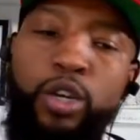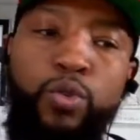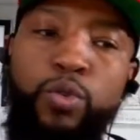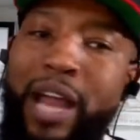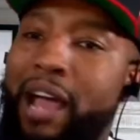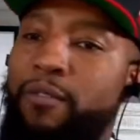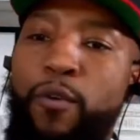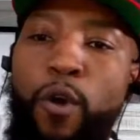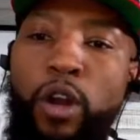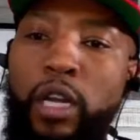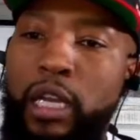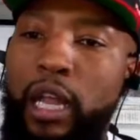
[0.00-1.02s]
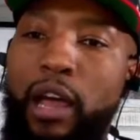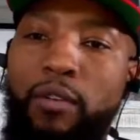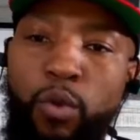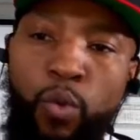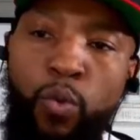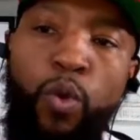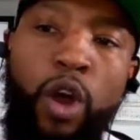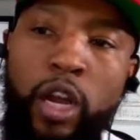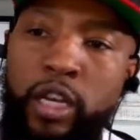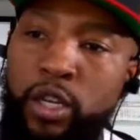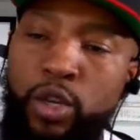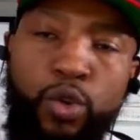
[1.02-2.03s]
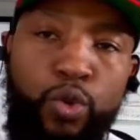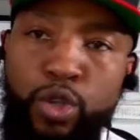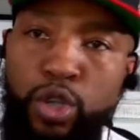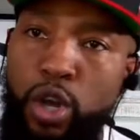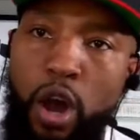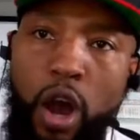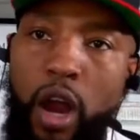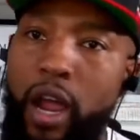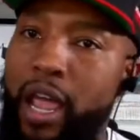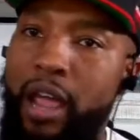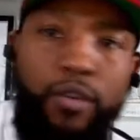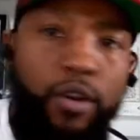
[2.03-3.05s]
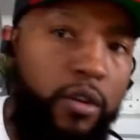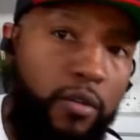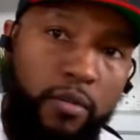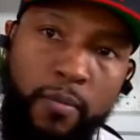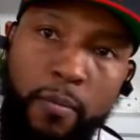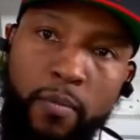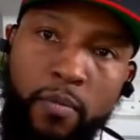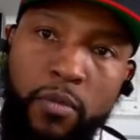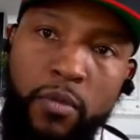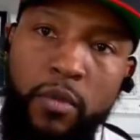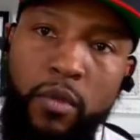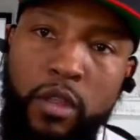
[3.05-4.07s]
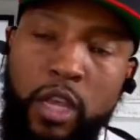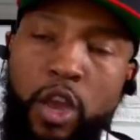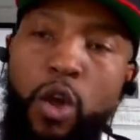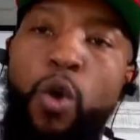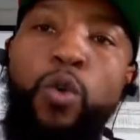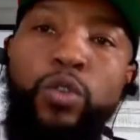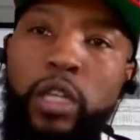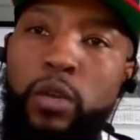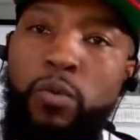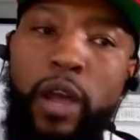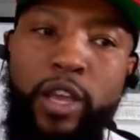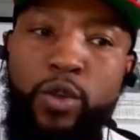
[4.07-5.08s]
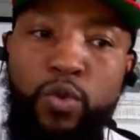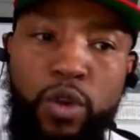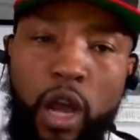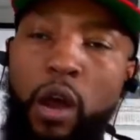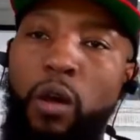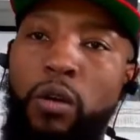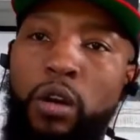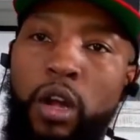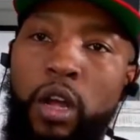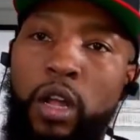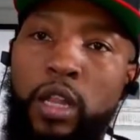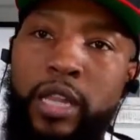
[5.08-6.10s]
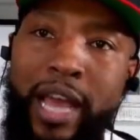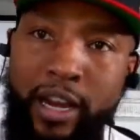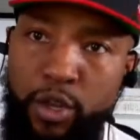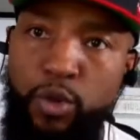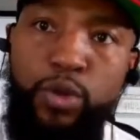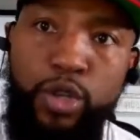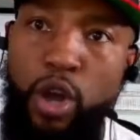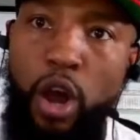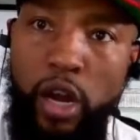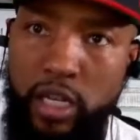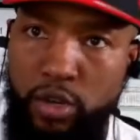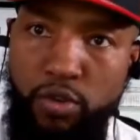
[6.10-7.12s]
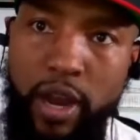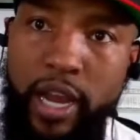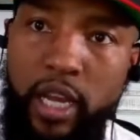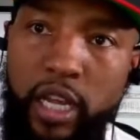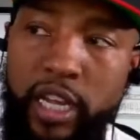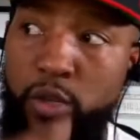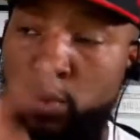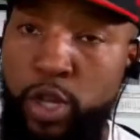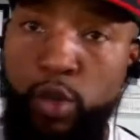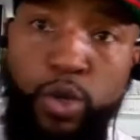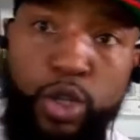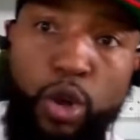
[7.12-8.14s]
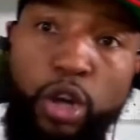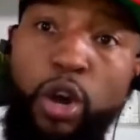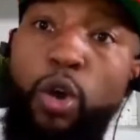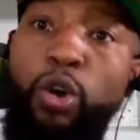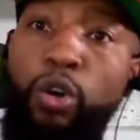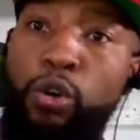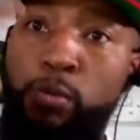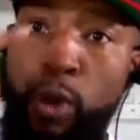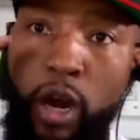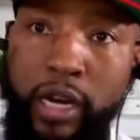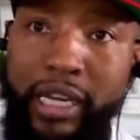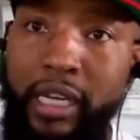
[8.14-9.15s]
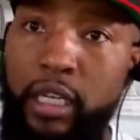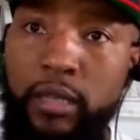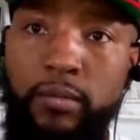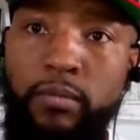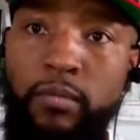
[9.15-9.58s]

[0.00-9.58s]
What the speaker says: Do not fall in love with one used car ever. The only way you know that a used car is great is when you saw the whole market.